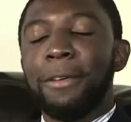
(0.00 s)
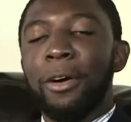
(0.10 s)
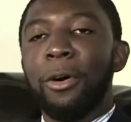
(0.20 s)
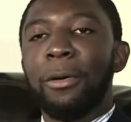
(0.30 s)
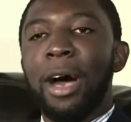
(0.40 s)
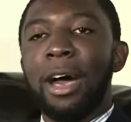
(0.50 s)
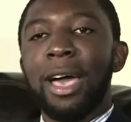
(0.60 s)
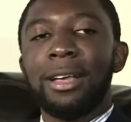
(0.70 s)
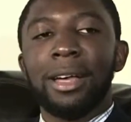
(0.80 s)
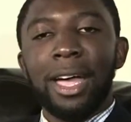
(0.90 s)
You know,
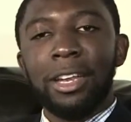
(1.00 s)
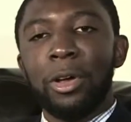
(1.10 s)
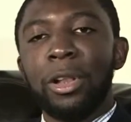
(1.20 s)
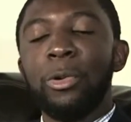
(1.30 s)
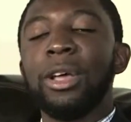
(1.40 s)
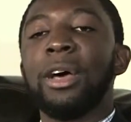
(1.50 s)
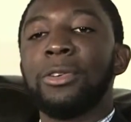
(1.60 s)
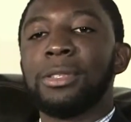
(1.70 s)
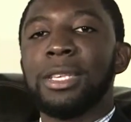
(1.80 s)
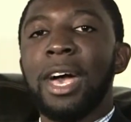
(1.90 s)
I cried only when I
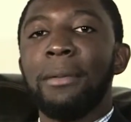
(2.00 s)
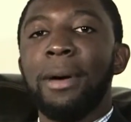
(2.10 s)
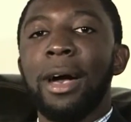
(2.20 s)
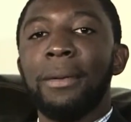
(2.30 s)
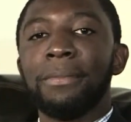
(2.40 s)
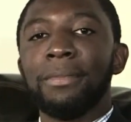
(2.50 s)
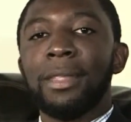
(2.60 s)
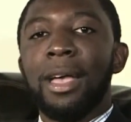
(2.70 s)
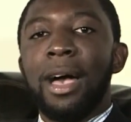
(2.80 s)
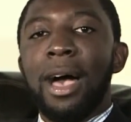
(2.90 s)
was young,
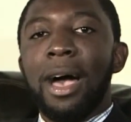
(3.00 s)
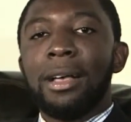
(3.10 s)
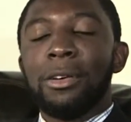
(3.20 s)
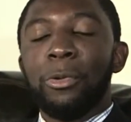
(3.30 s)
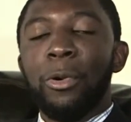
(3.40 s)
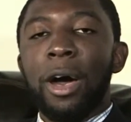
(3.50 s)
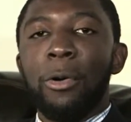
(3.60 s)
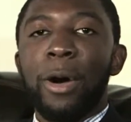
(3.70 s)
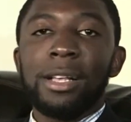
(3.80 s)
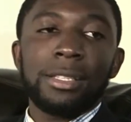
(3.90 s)

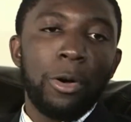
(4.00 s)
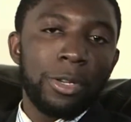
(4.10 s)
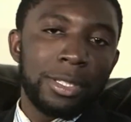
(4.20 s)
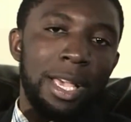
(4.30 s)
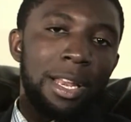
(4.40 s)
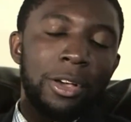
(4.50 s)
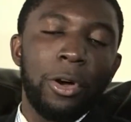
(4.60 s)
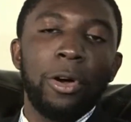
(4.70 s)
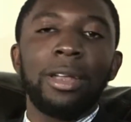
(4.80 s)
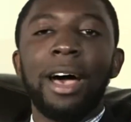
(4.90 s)
but once I was getting
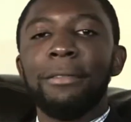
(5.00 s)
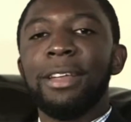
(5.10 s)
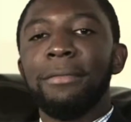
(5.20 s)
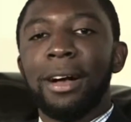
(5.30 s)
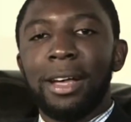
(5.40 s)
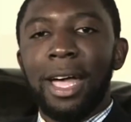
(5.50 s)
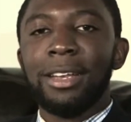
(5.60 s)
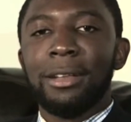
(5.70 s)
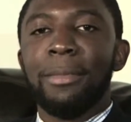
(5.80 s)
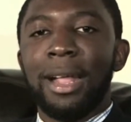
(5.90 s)
old, I've never
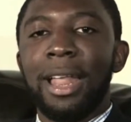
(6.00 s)
cried in my